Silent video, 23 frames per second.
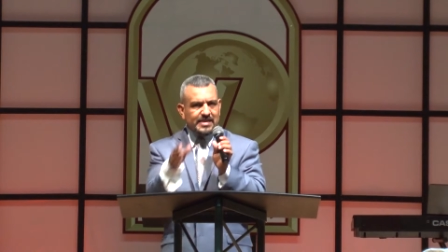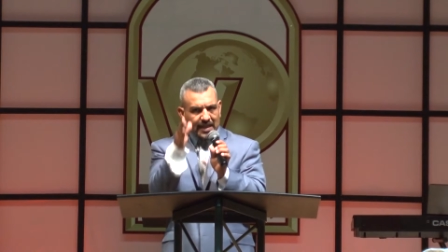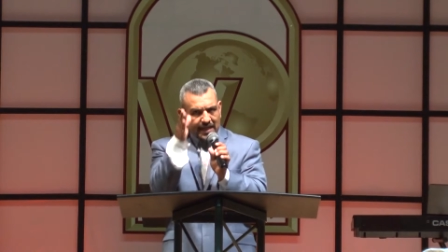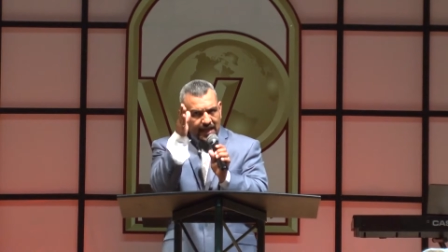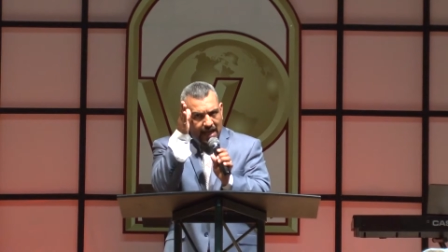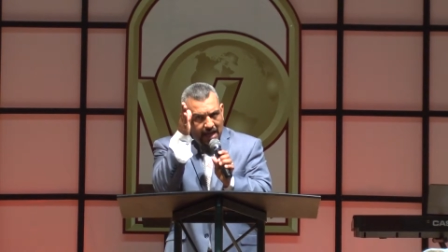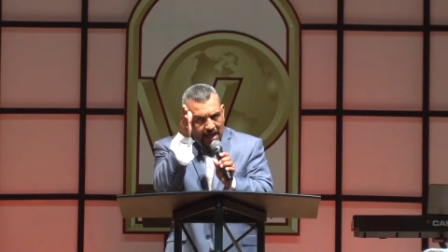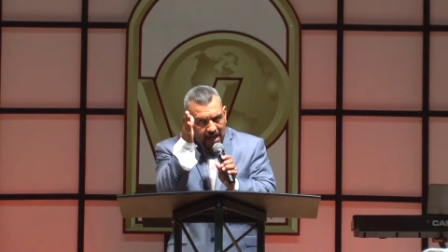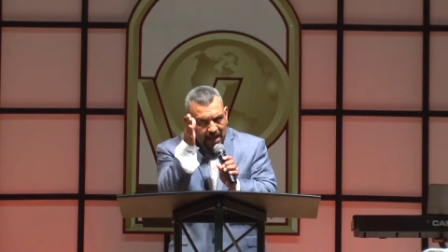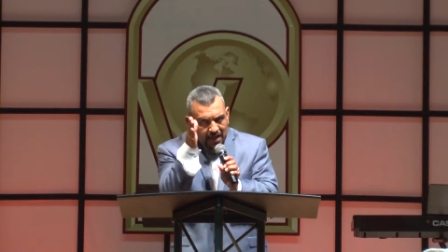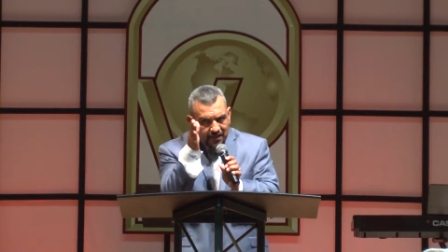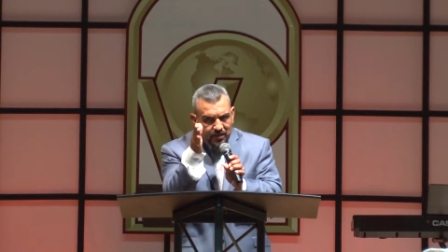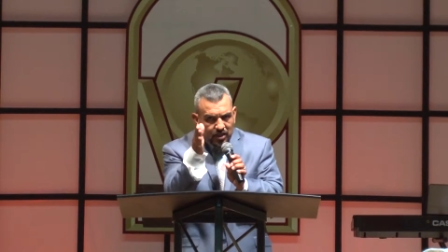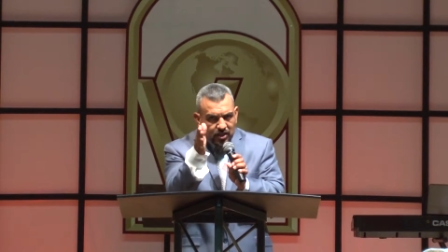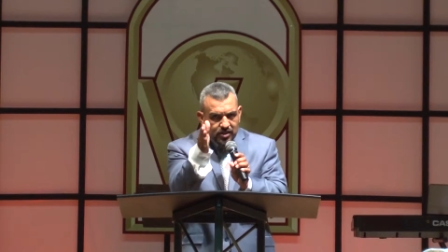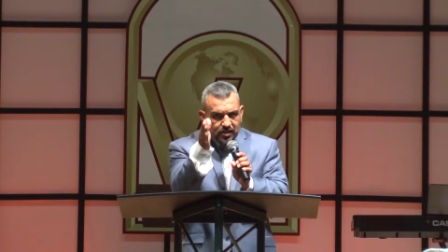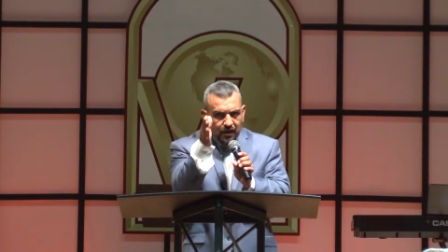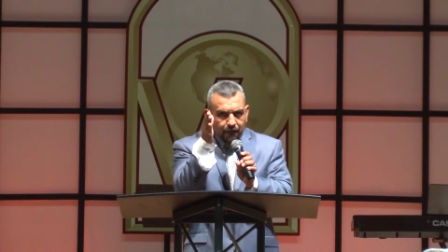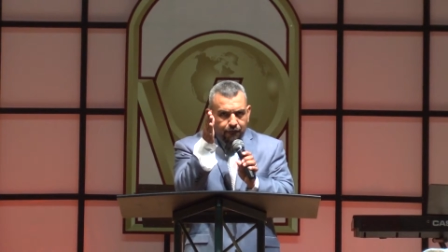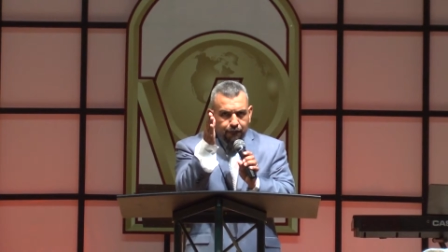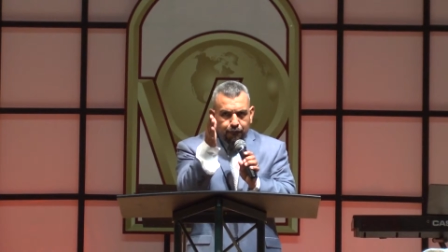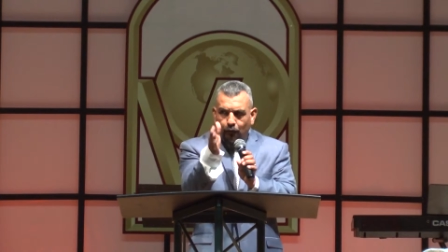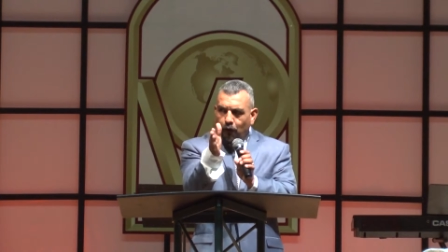And, and there's
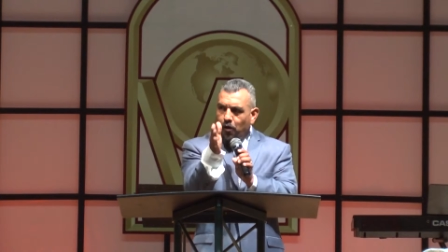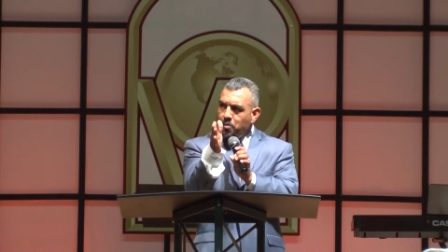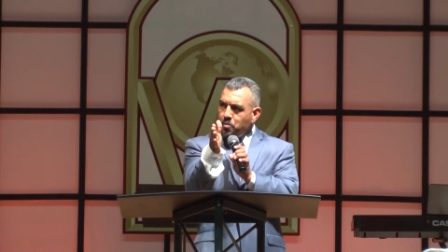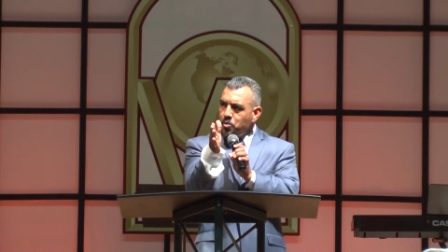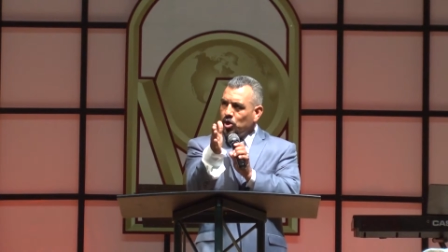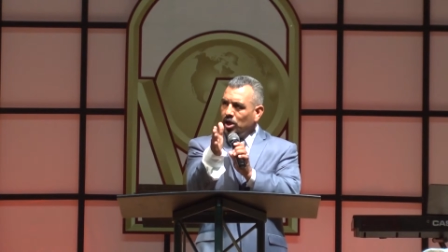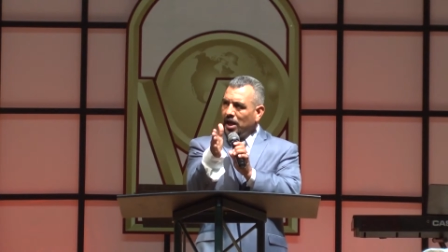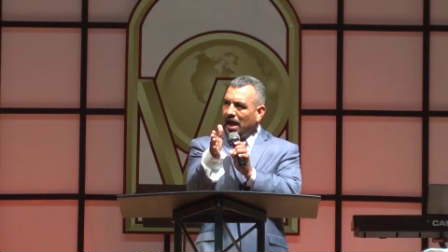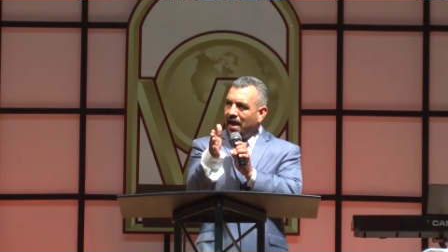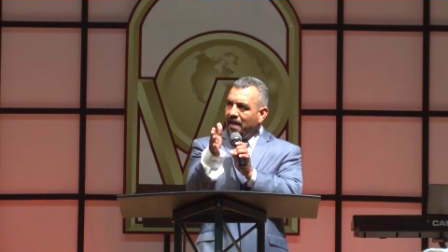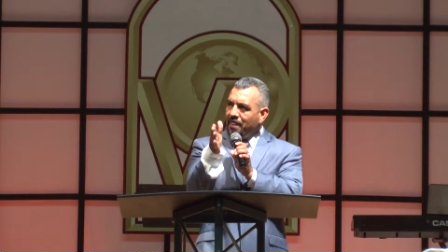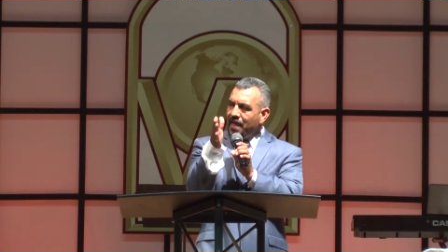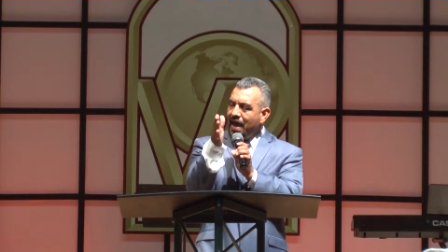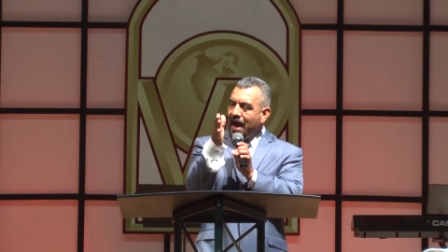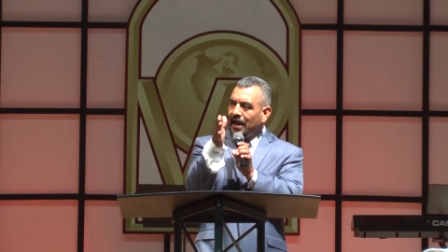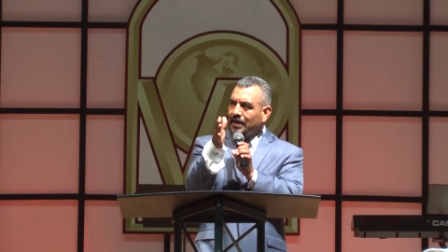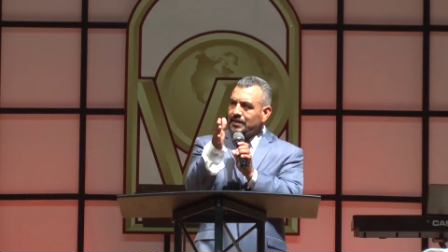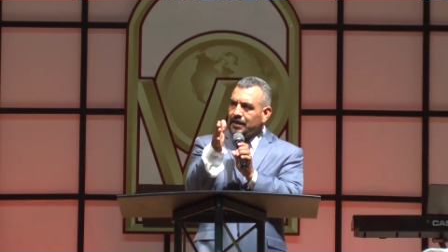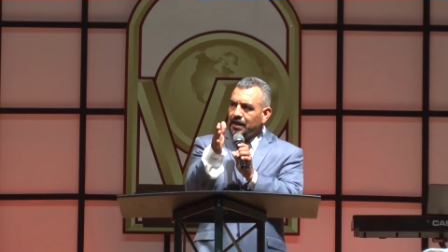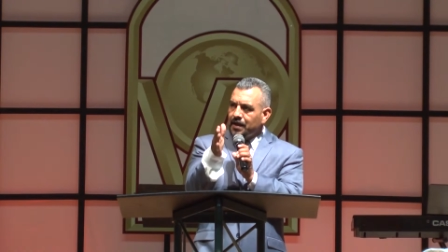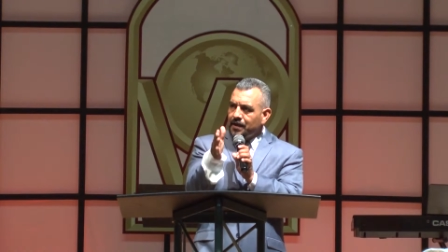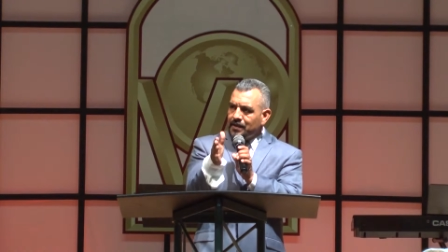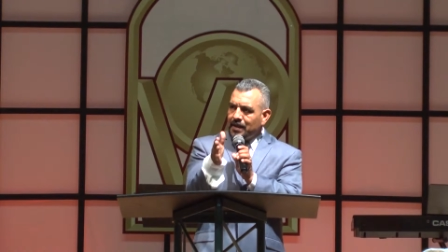a formula
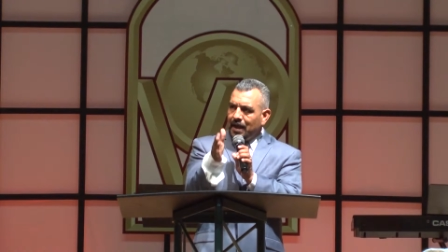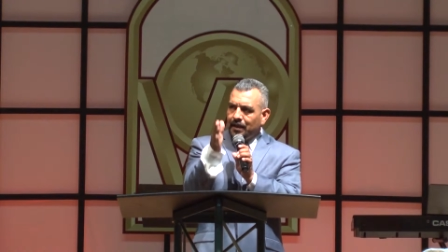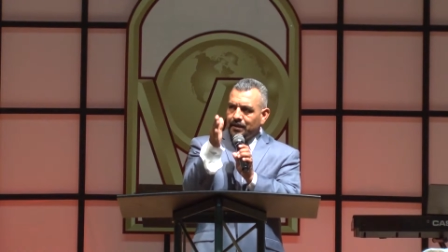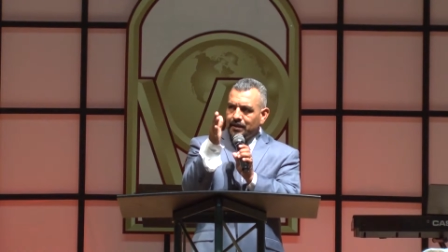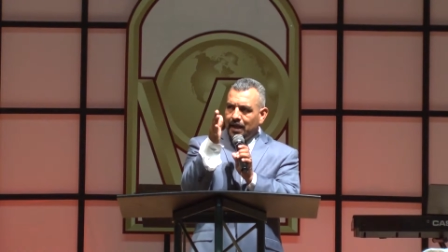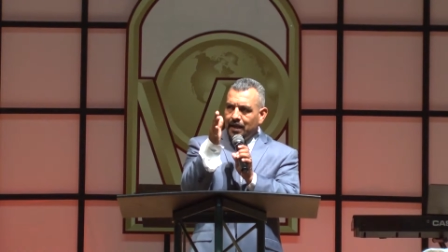that that,